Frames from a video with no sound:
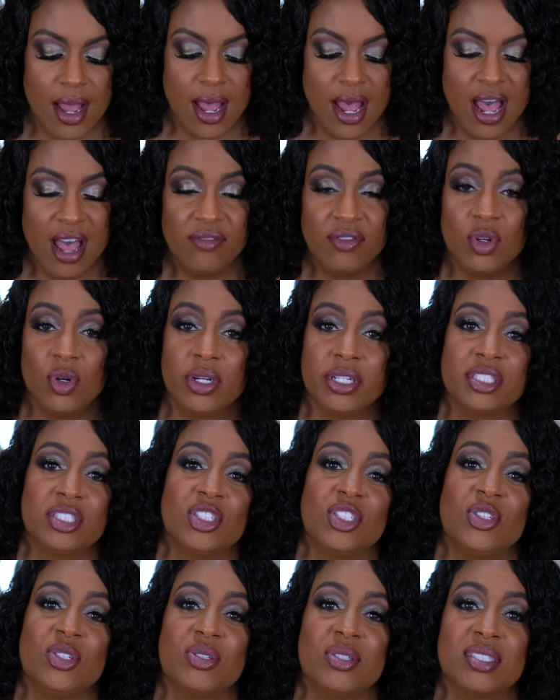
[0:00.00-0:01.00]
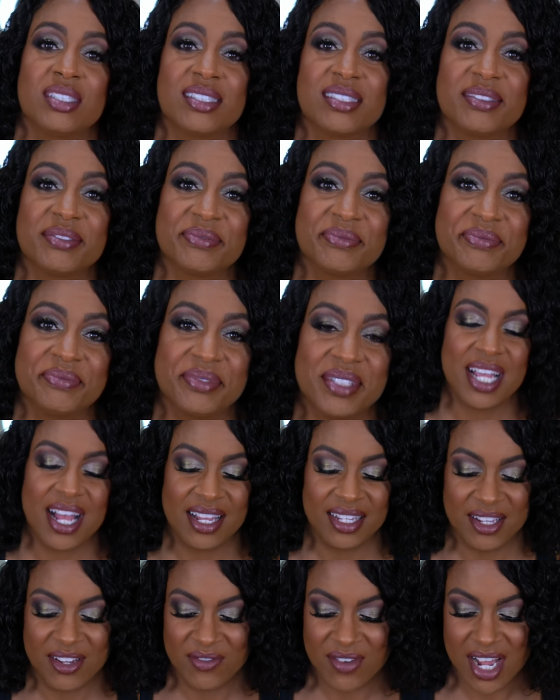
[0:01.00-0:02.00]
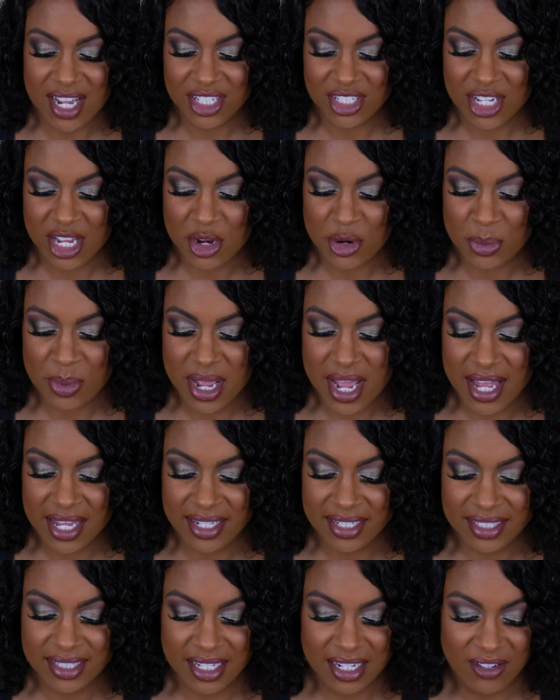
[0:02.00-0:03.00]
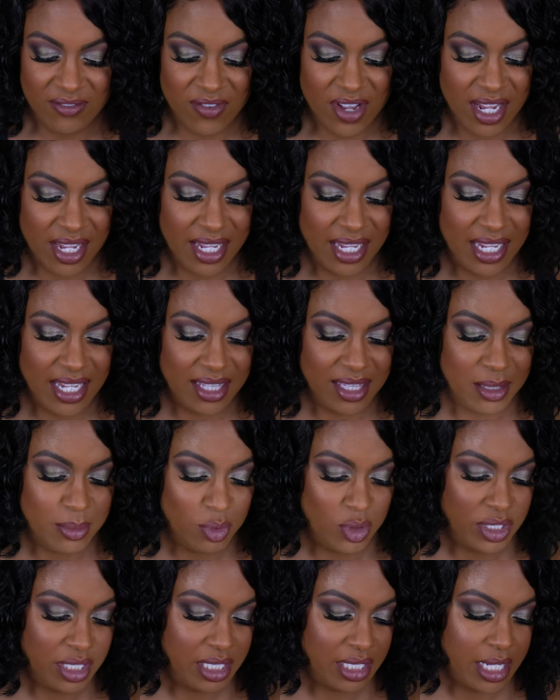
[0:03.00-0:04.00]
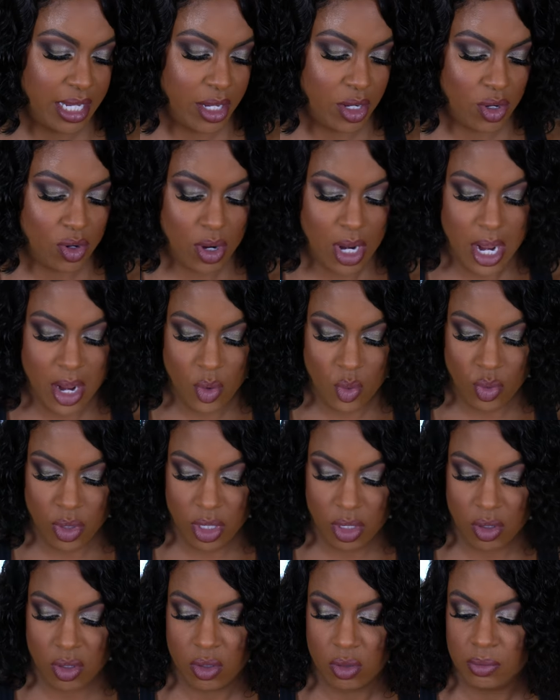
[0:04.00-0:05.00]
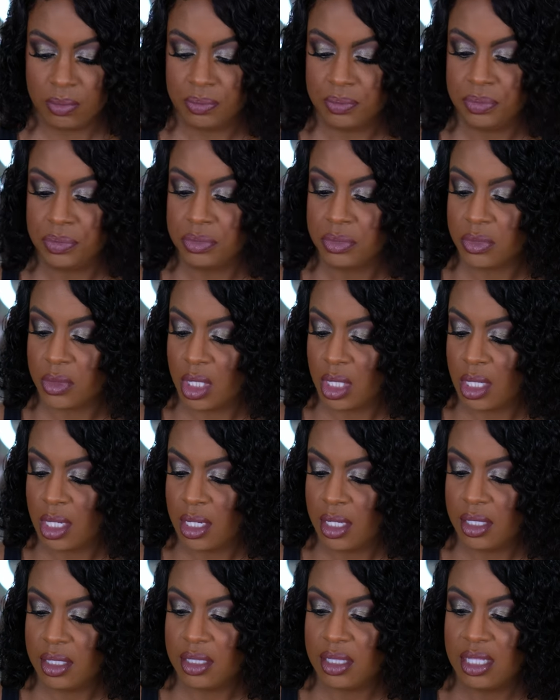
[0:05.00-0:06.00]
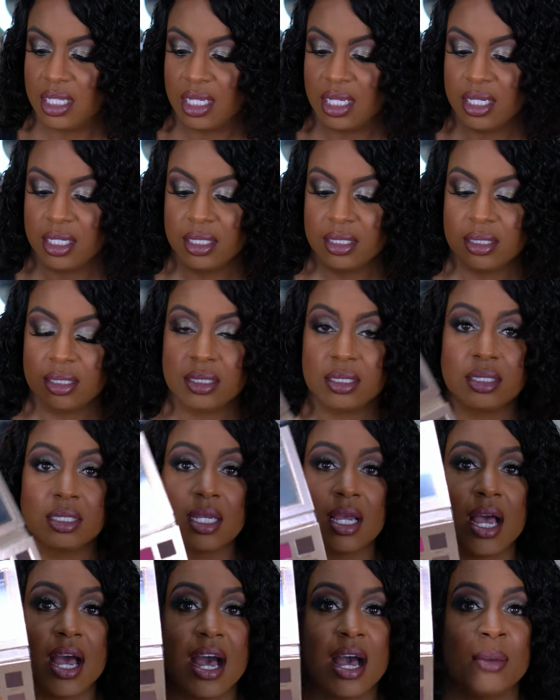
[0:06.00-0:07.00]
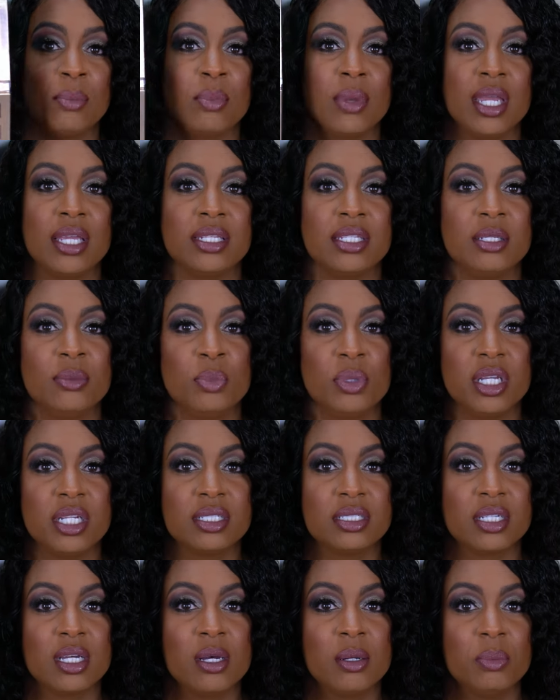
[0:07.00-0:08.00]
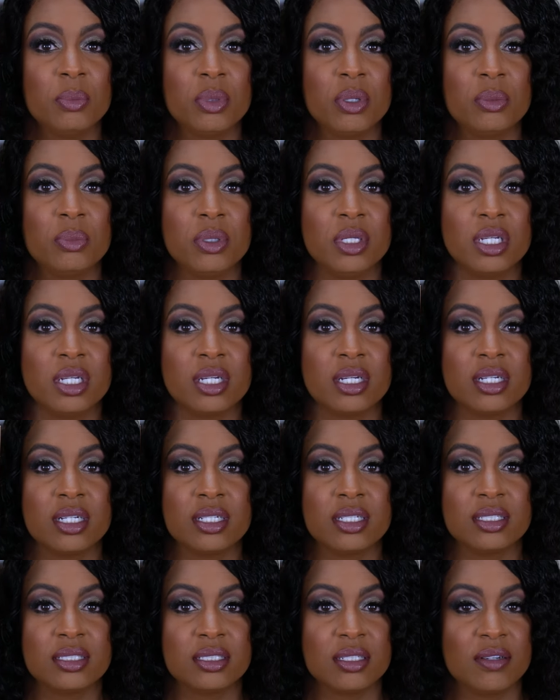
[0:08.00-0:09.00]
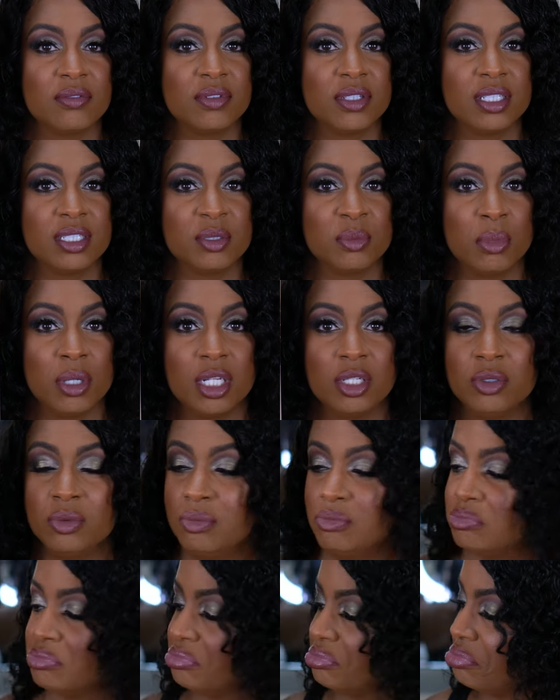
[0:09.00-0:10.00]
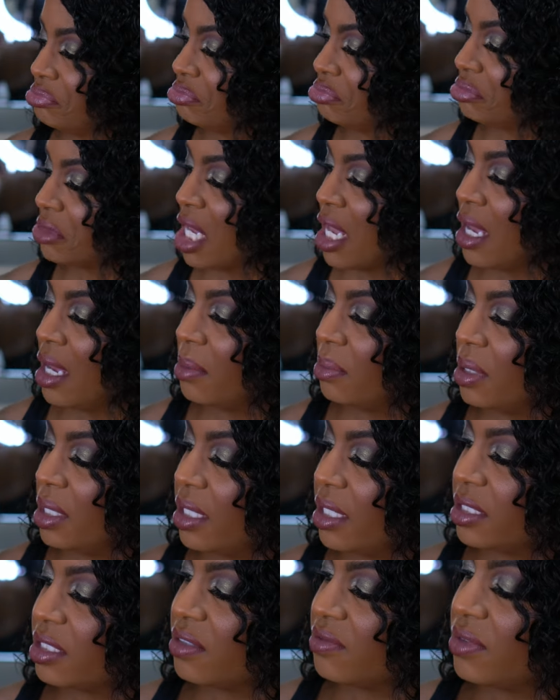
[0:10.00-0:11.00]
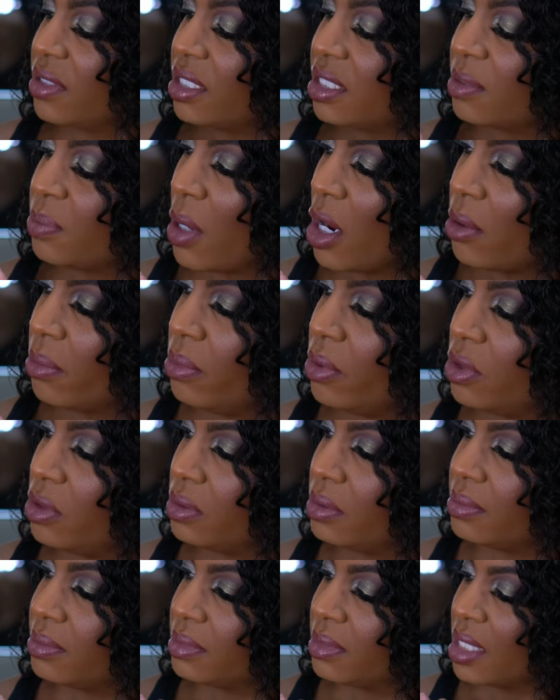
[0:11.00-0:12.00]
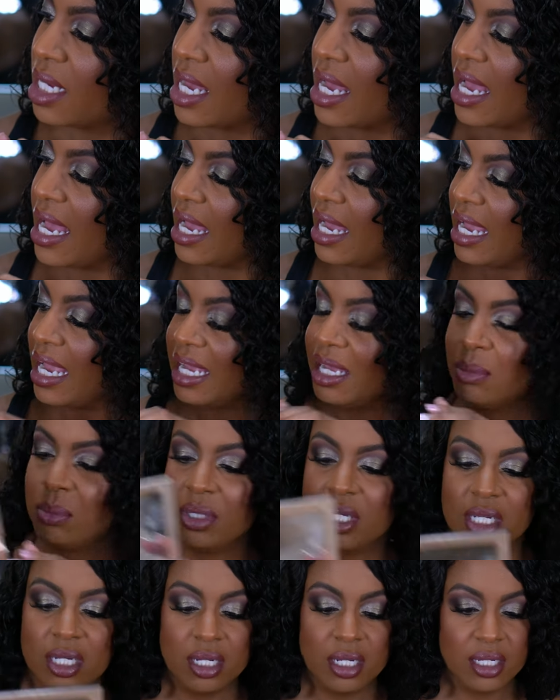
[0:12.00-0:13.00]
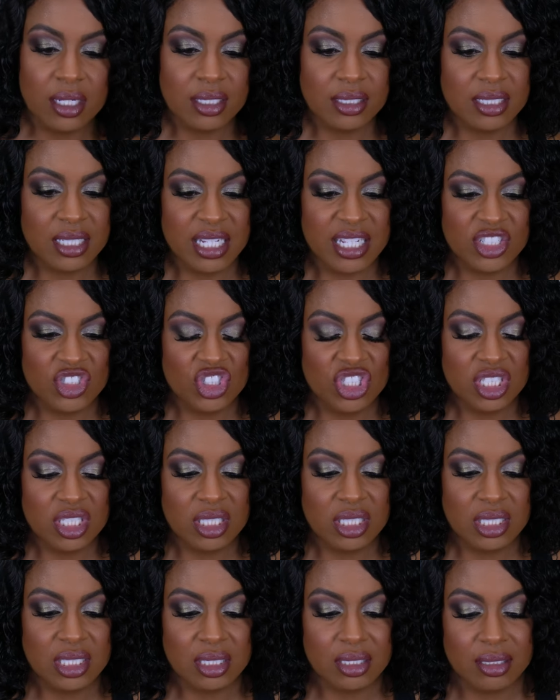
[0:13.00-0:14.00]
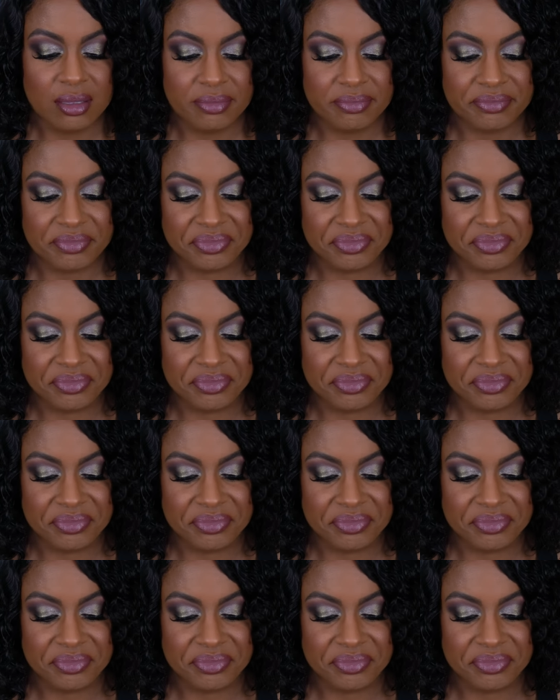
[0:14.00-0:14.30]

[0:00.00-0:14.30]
I have no excuse. I love eyeshadow palettes, and if I can get them on sale, I will. This I mainly picked up because of this blue, because of this purple, and because it just,